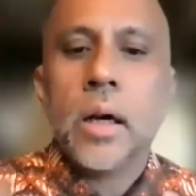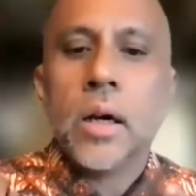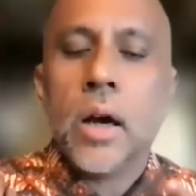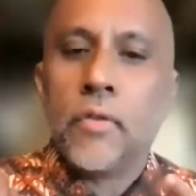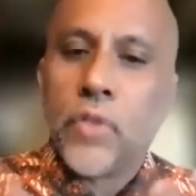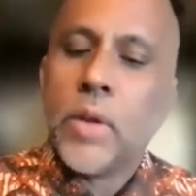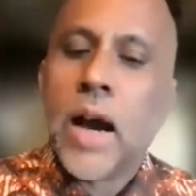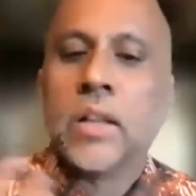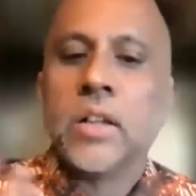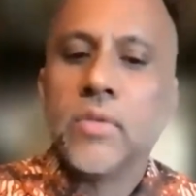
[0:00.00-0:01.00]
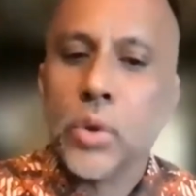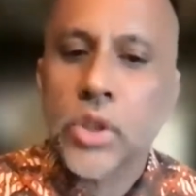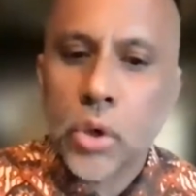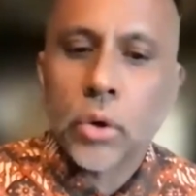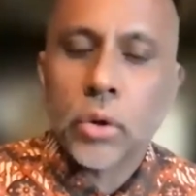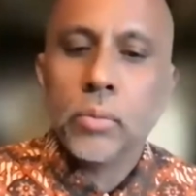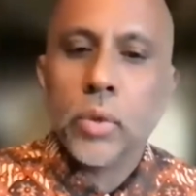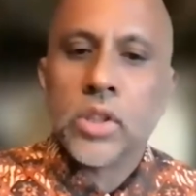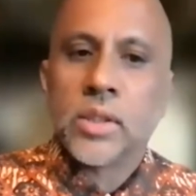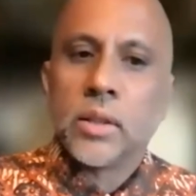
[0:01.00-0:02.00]
uh, from the island of Luzon,
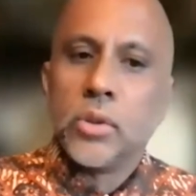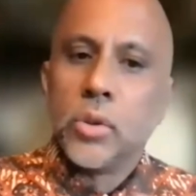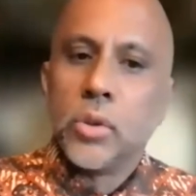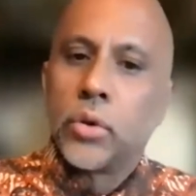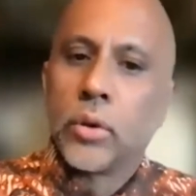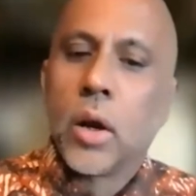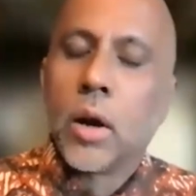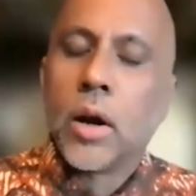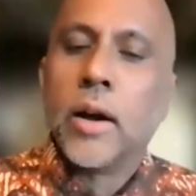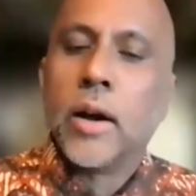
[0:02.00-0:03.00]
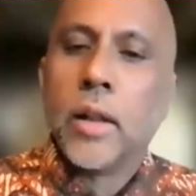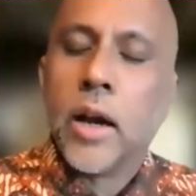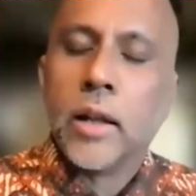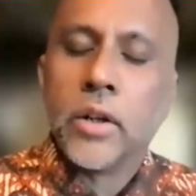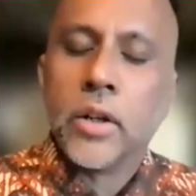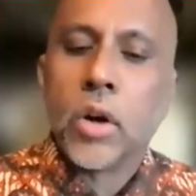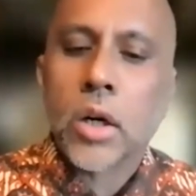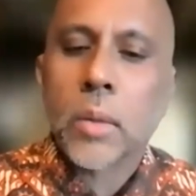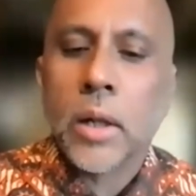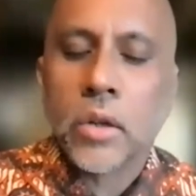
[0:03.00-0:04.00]
which is the northern island in the
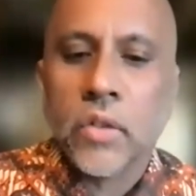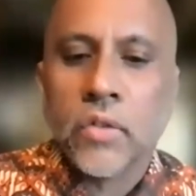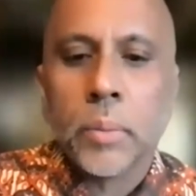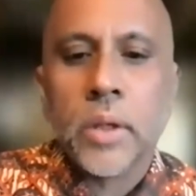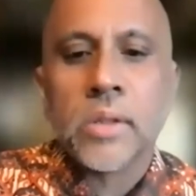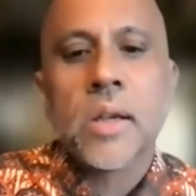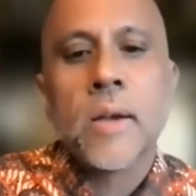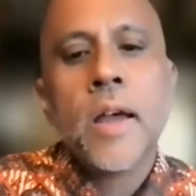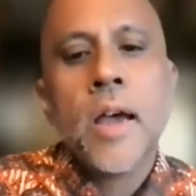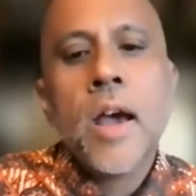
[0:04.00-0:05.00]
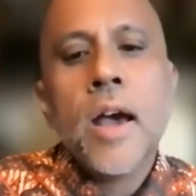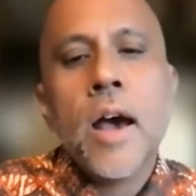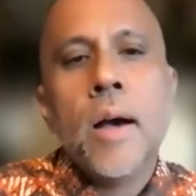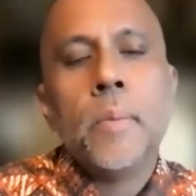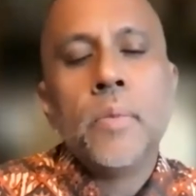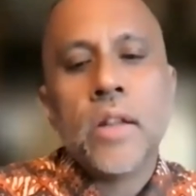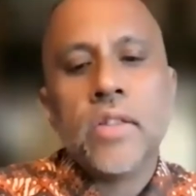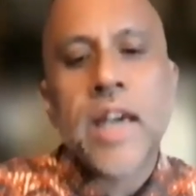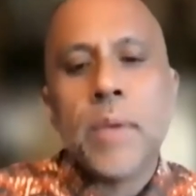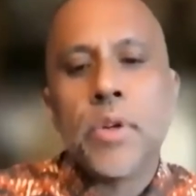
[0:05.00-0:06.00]
archipelago of the Philippines. Um, that
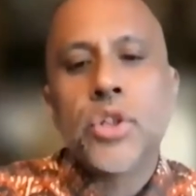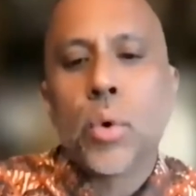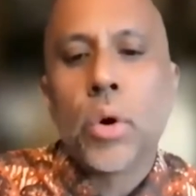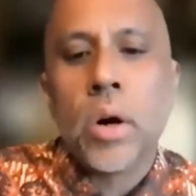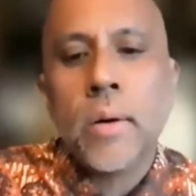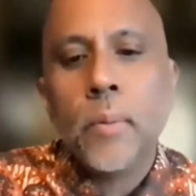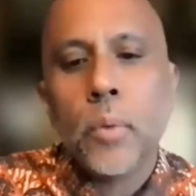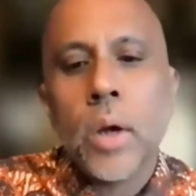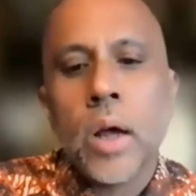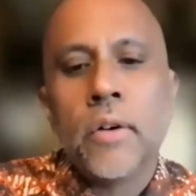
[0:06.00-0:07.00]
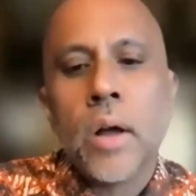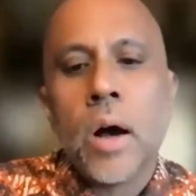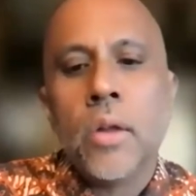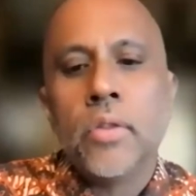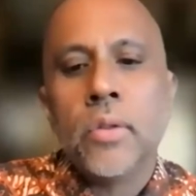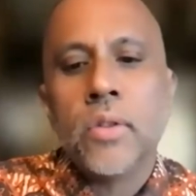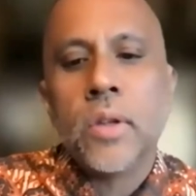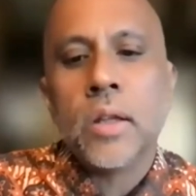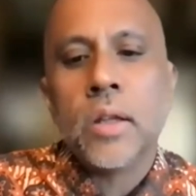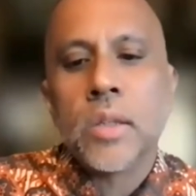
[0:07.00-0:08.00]
they came ashore uh, on
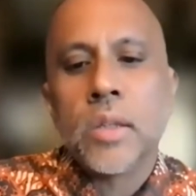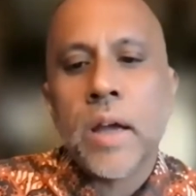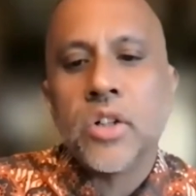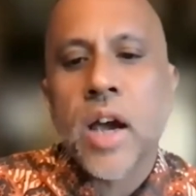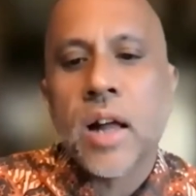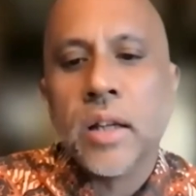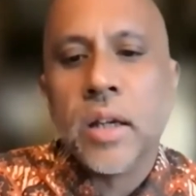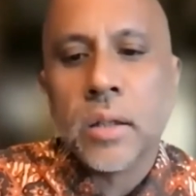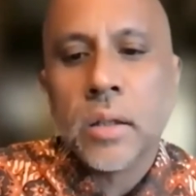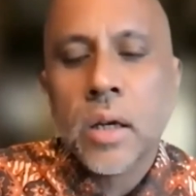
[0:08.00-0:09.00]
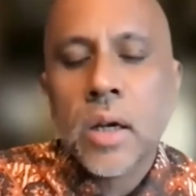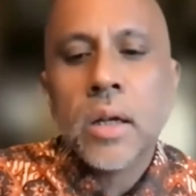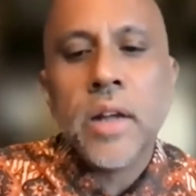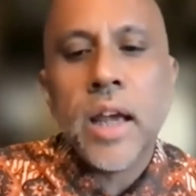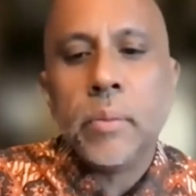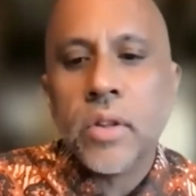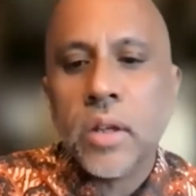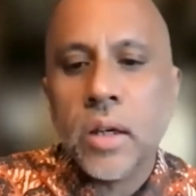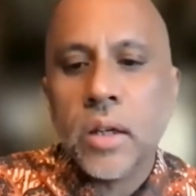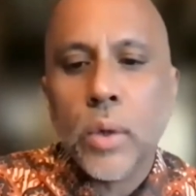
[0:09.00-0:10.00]
the, the Spanish galleon named
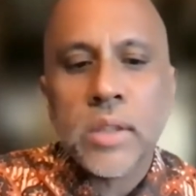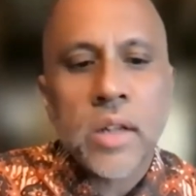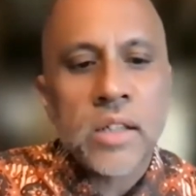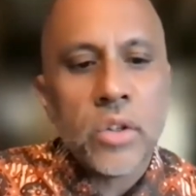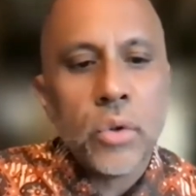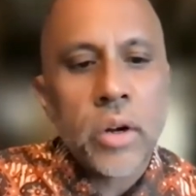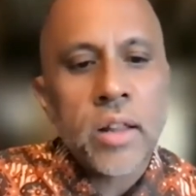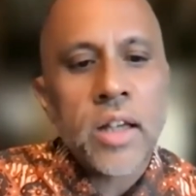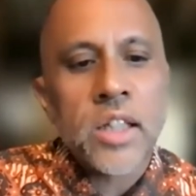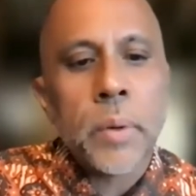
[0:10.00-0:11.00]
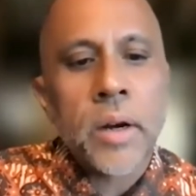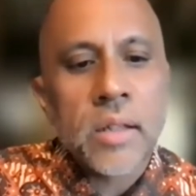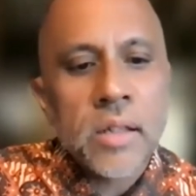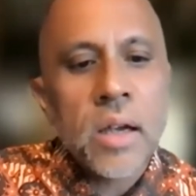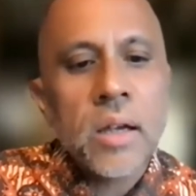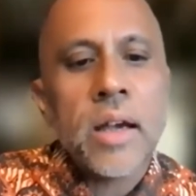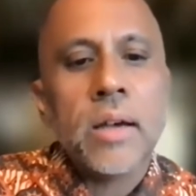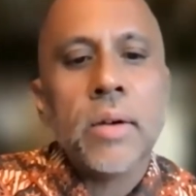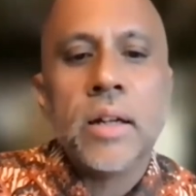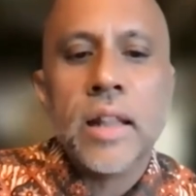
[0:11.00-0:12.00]
the Nuestra Señora de Esperanza
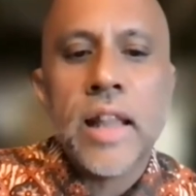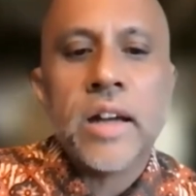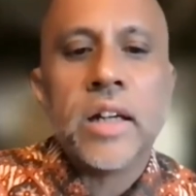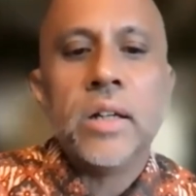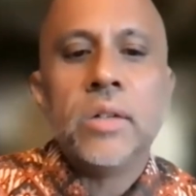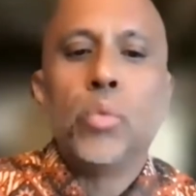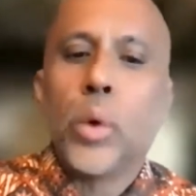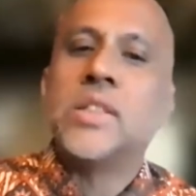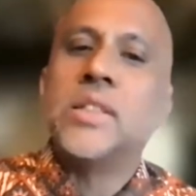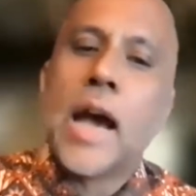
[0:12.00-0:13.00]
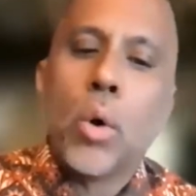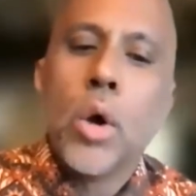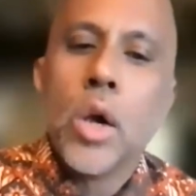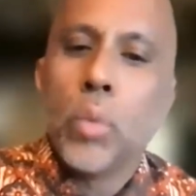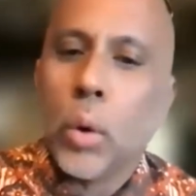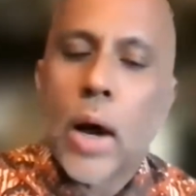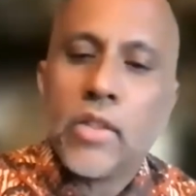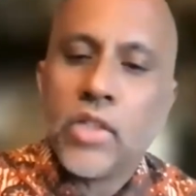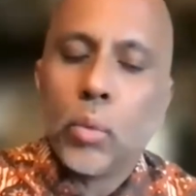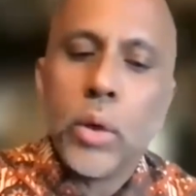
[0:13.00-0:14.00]
and landed in what is now what I
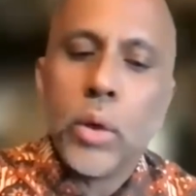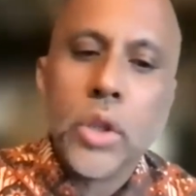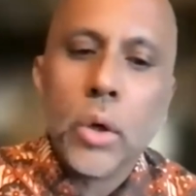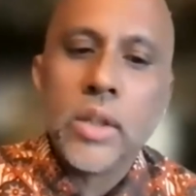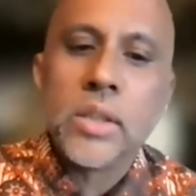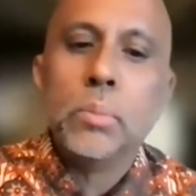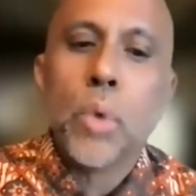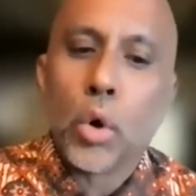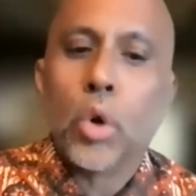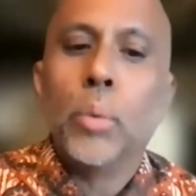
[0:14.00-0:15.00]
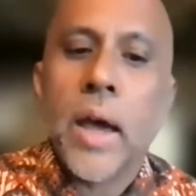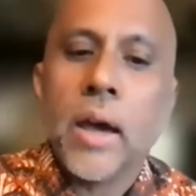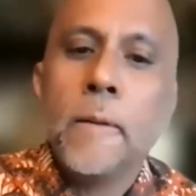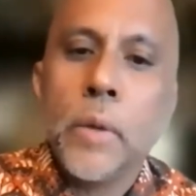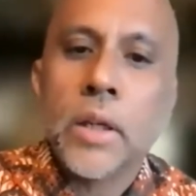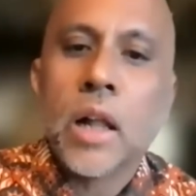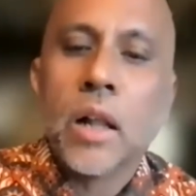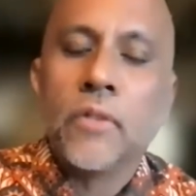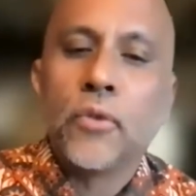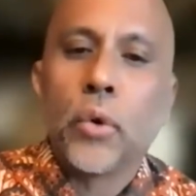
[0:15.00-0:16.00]
think we all know as Morro Bay in
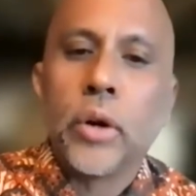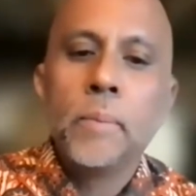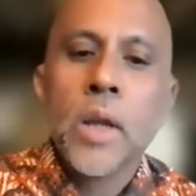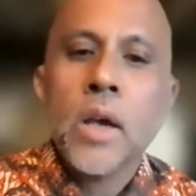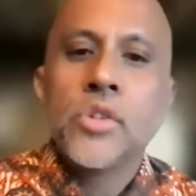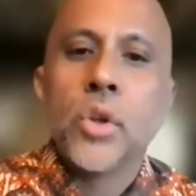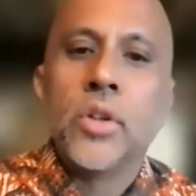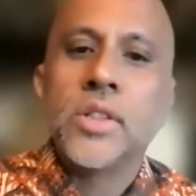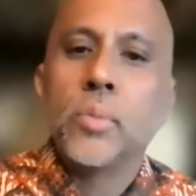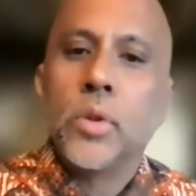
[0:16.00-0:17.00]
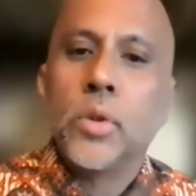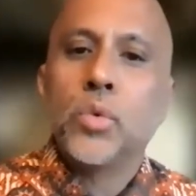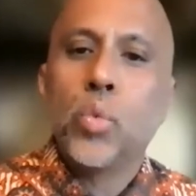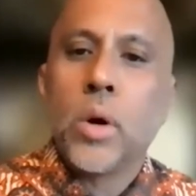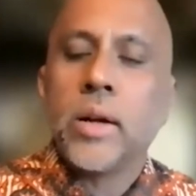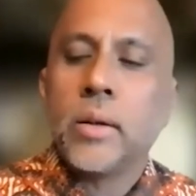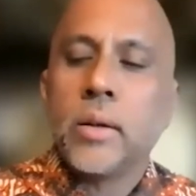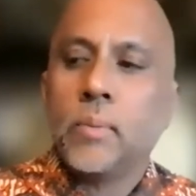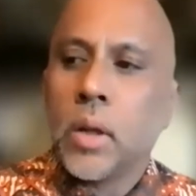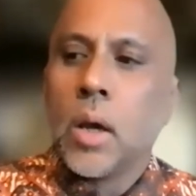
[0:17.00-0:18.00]
California. So there's a there's one
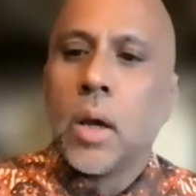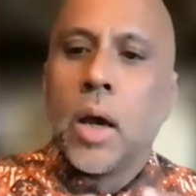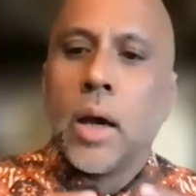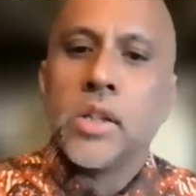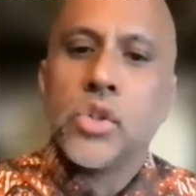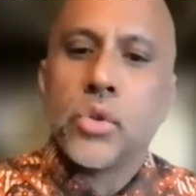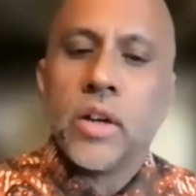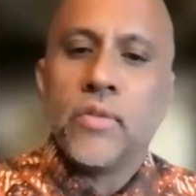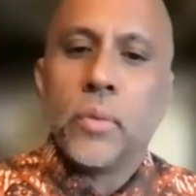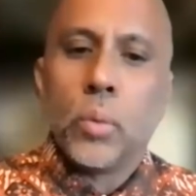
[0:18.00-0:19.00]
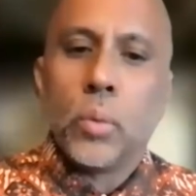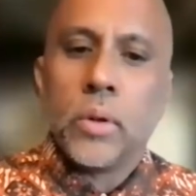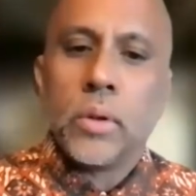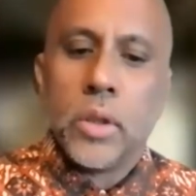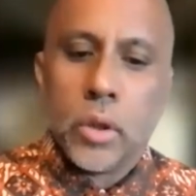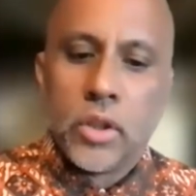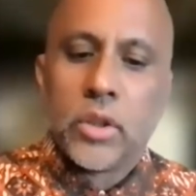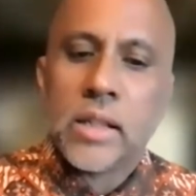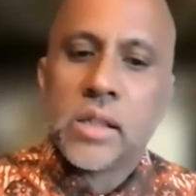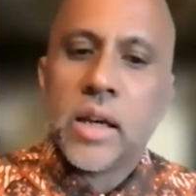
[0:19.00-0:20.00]
a history of, you know, the
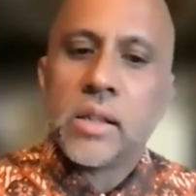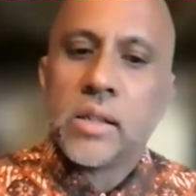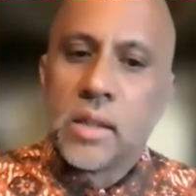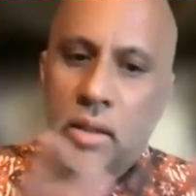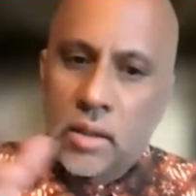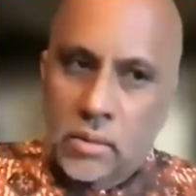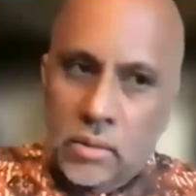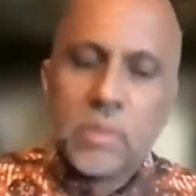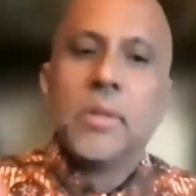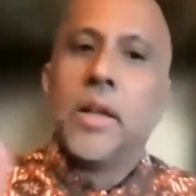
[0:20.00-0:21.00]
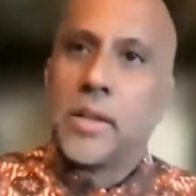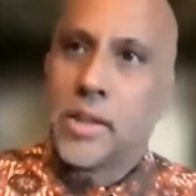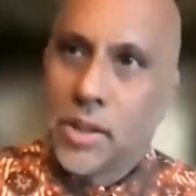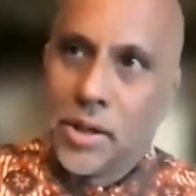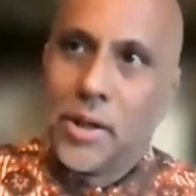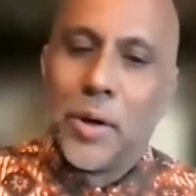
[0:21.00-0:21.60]
United States in its